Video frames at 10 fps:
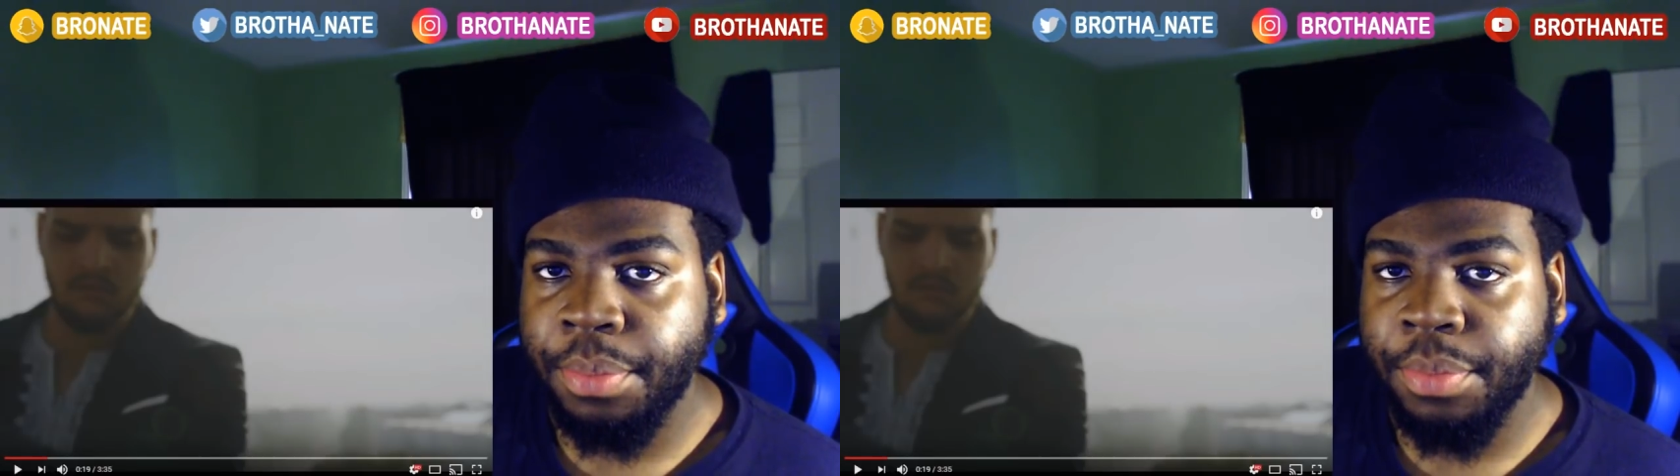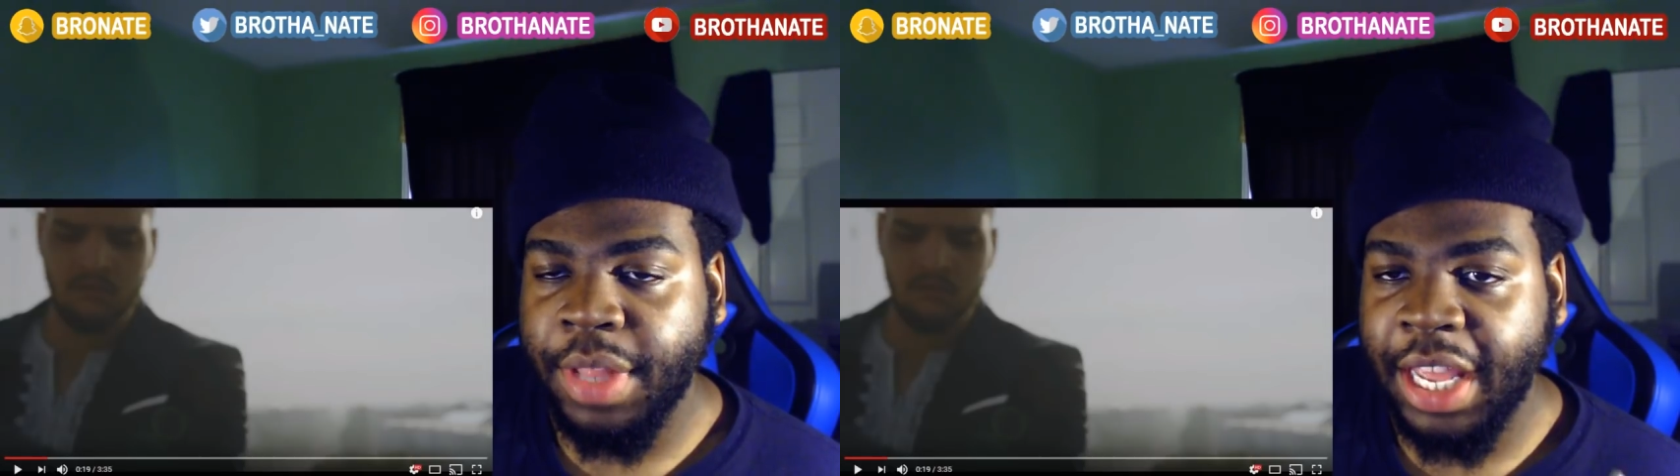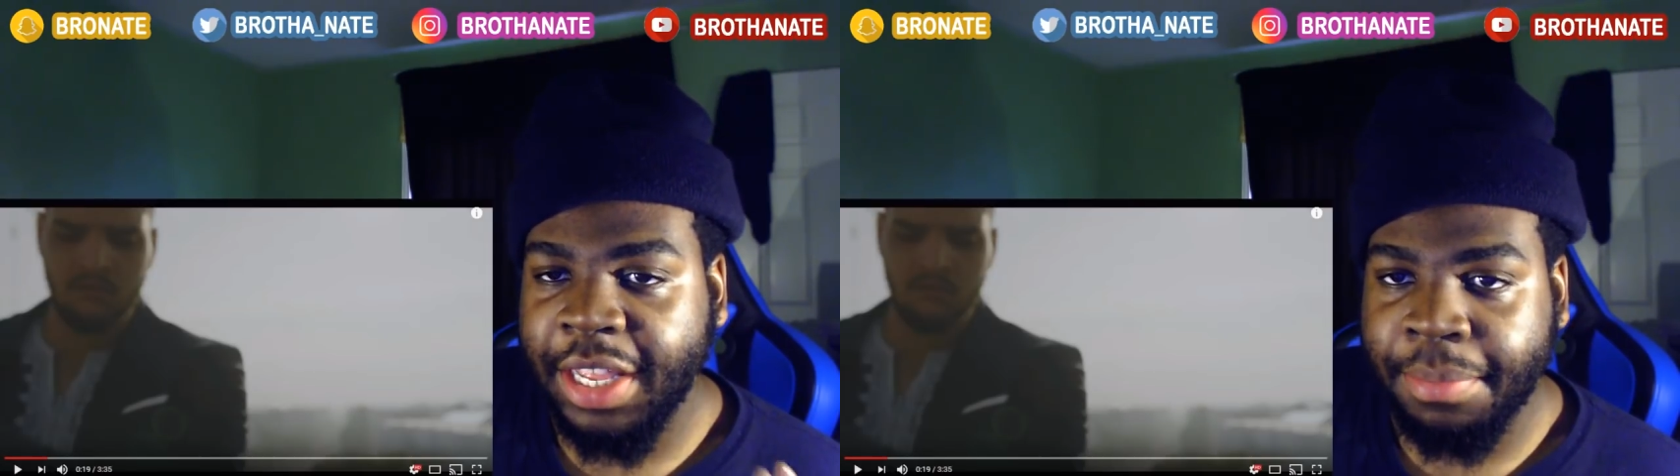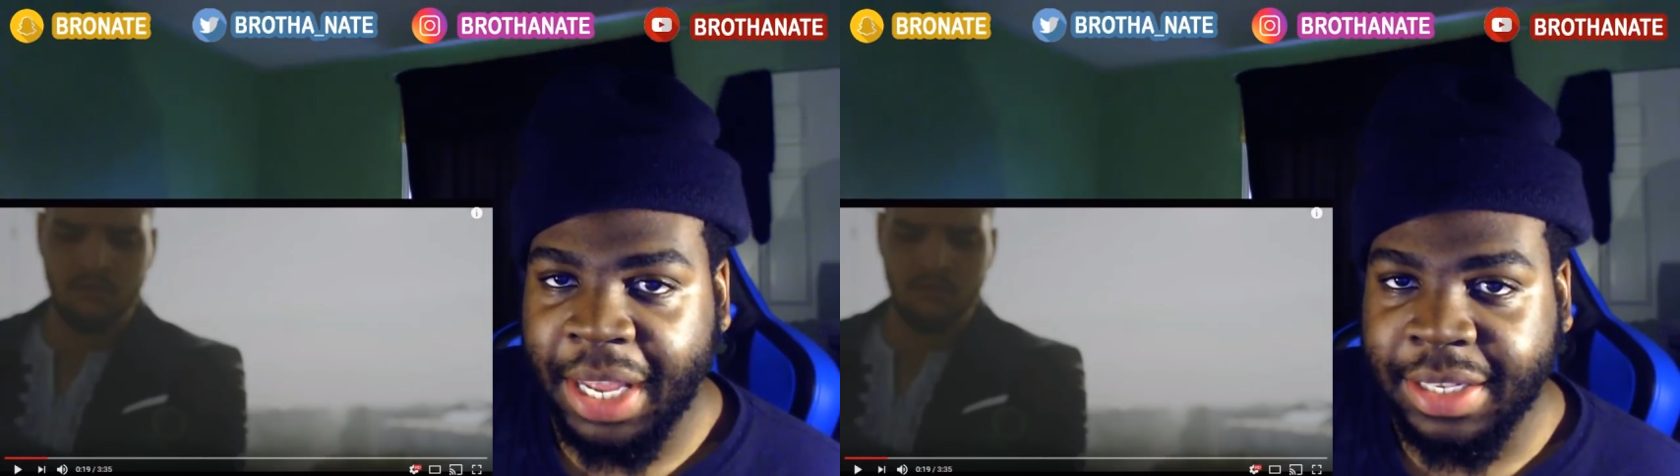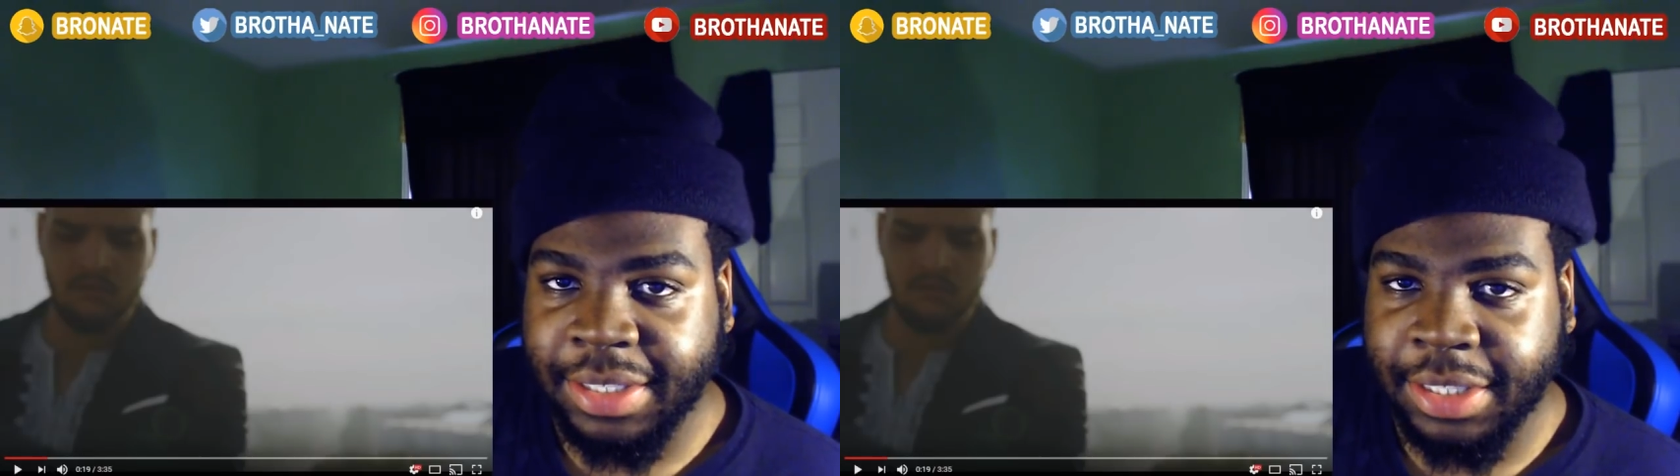that he
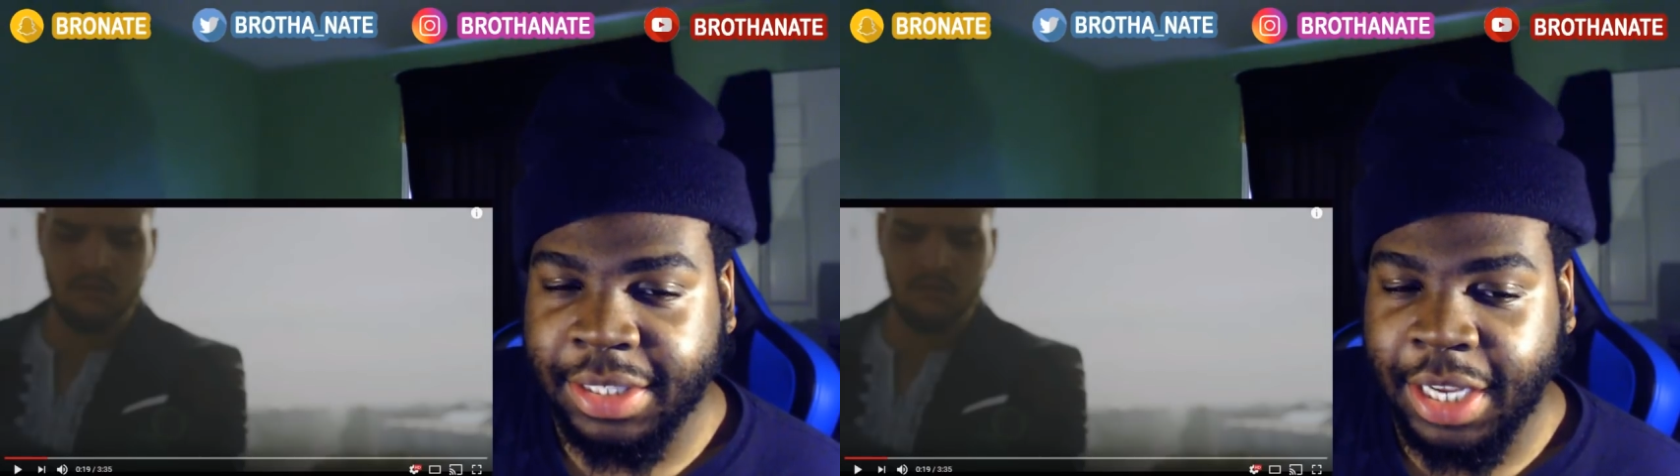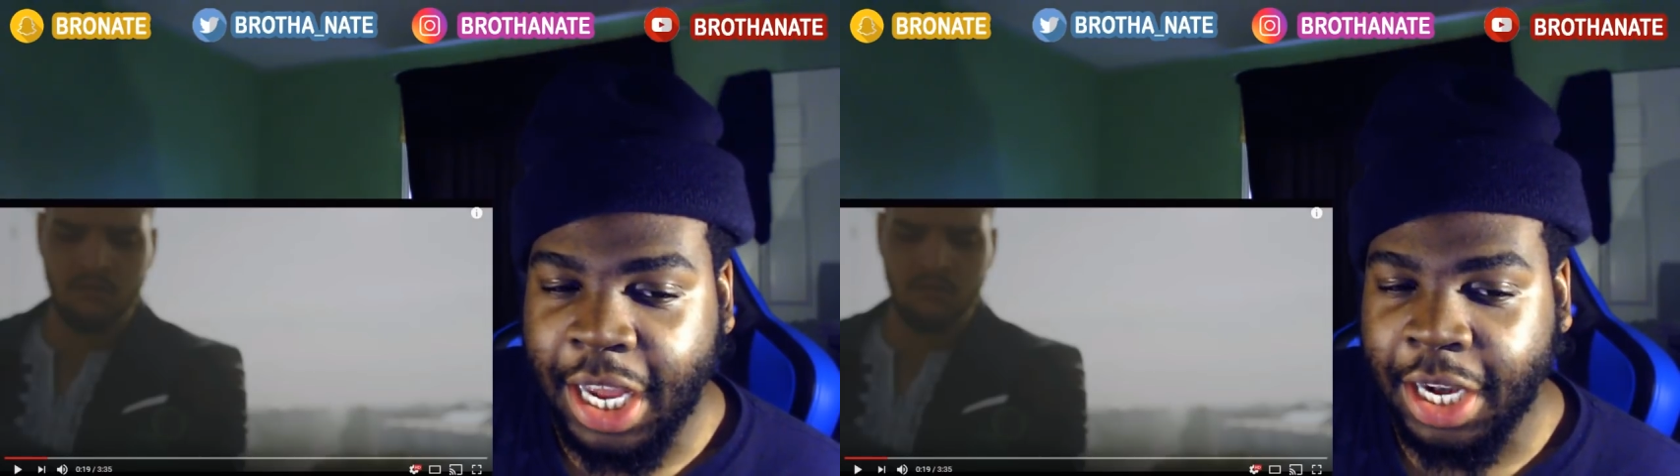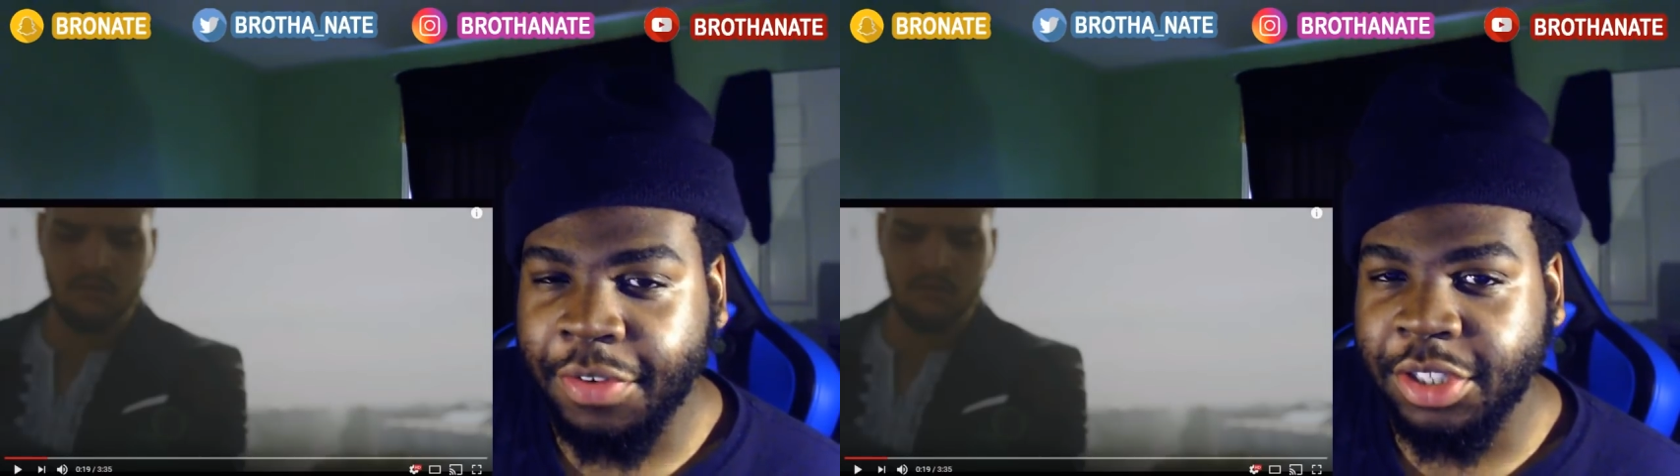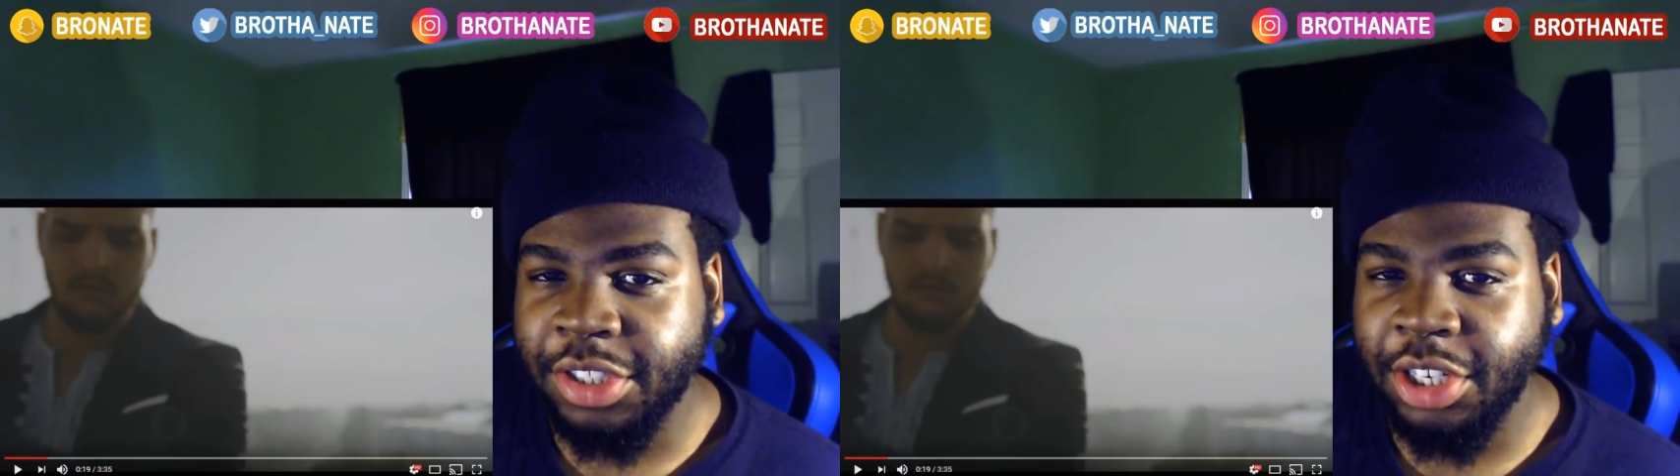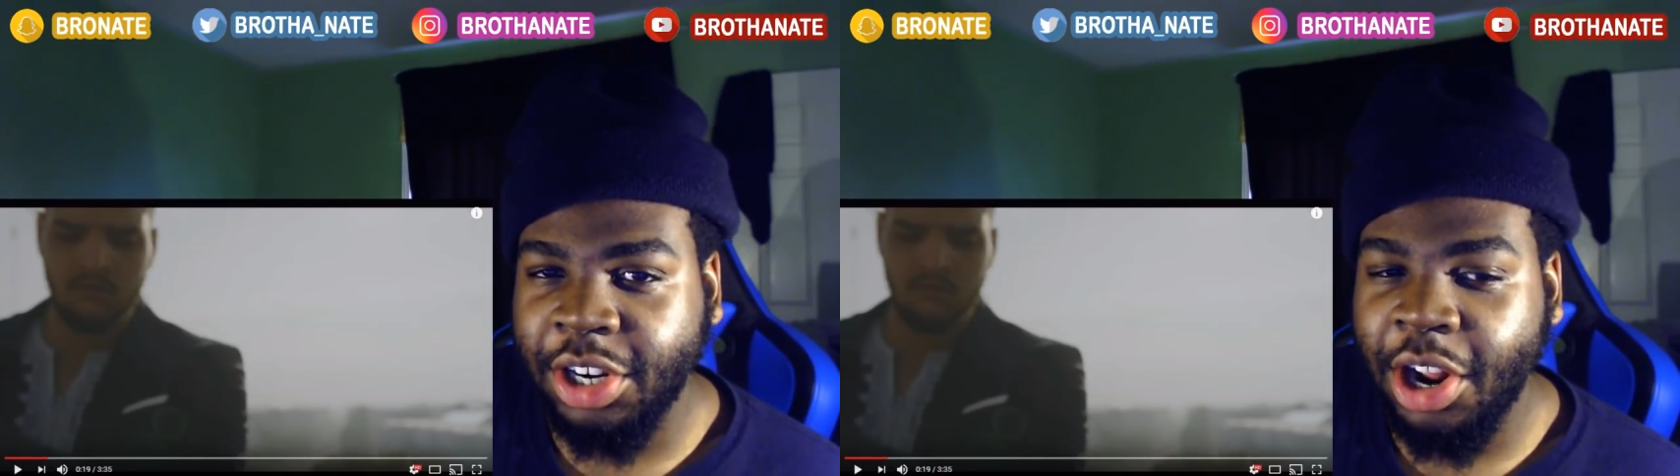makes is kind of
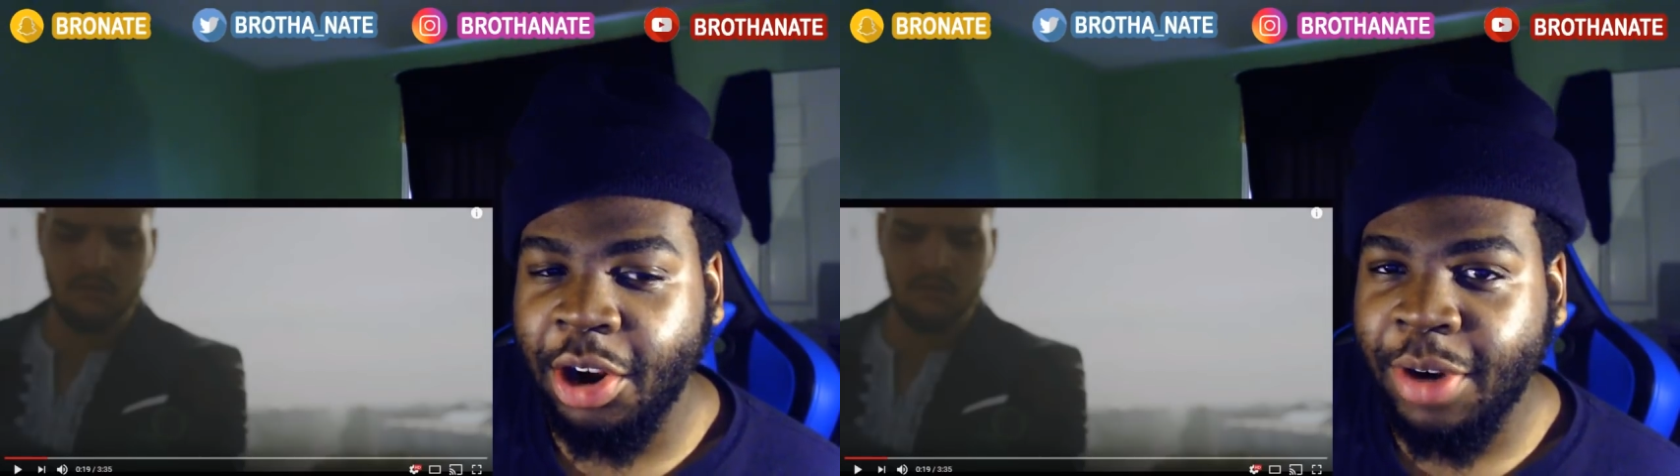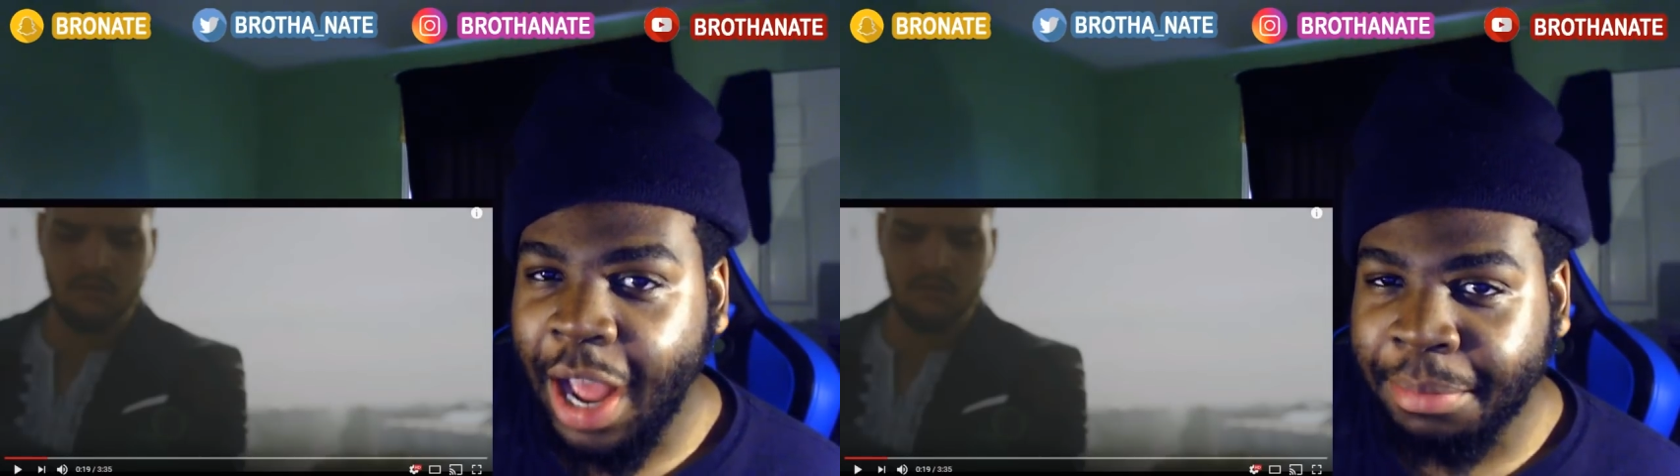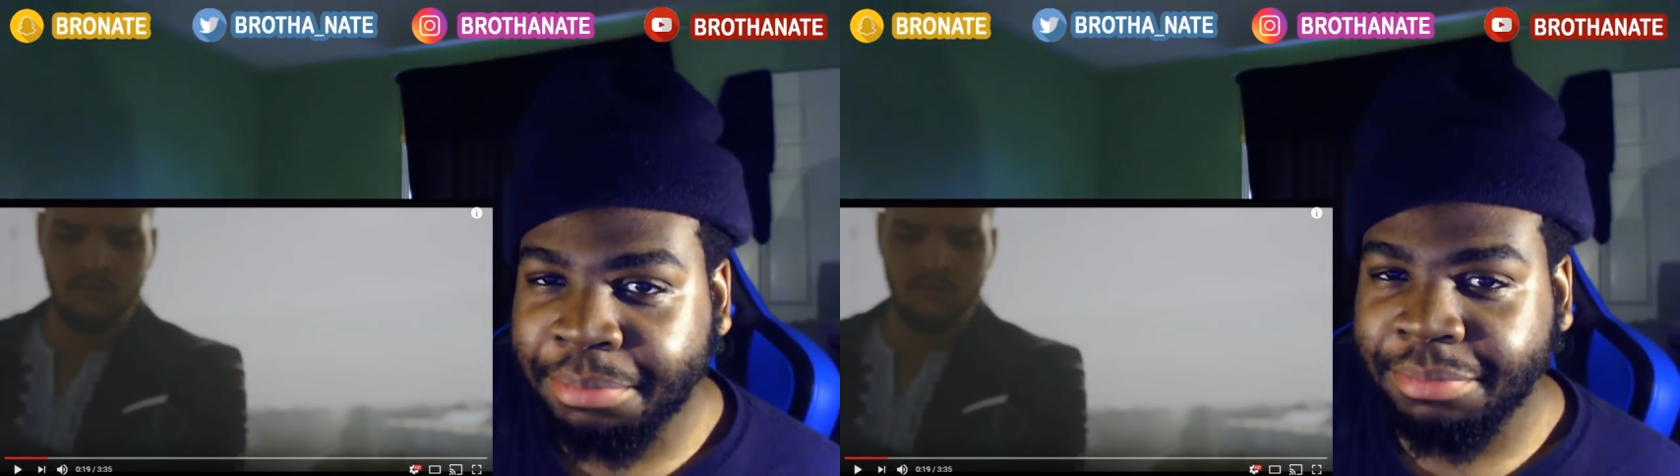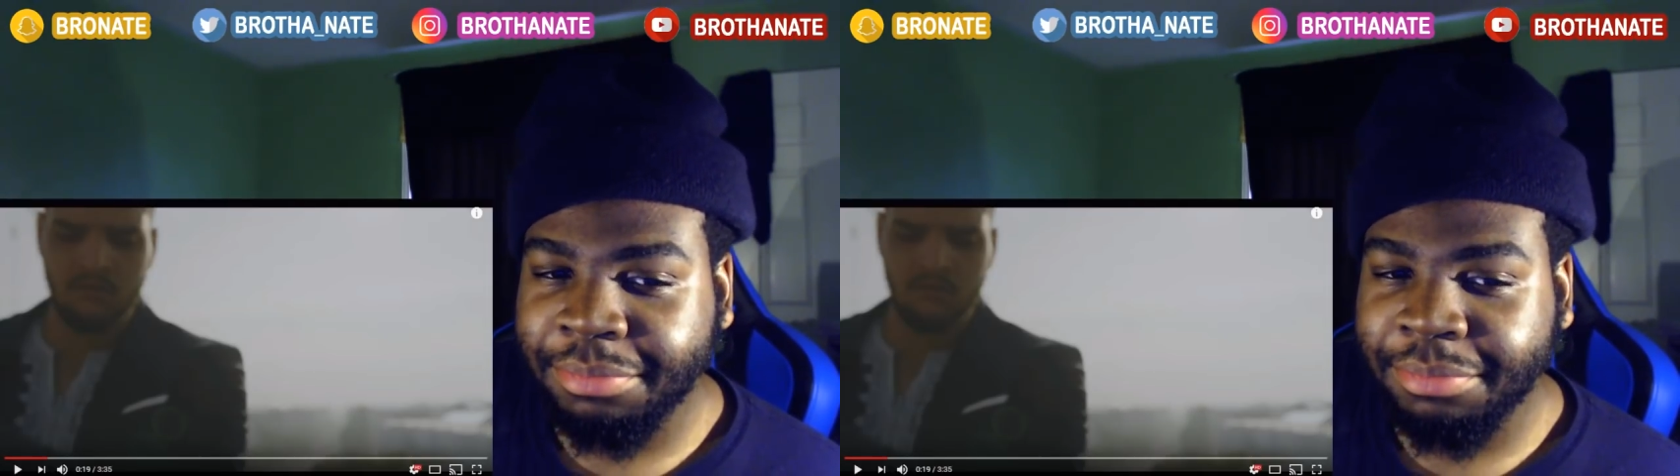considered haram,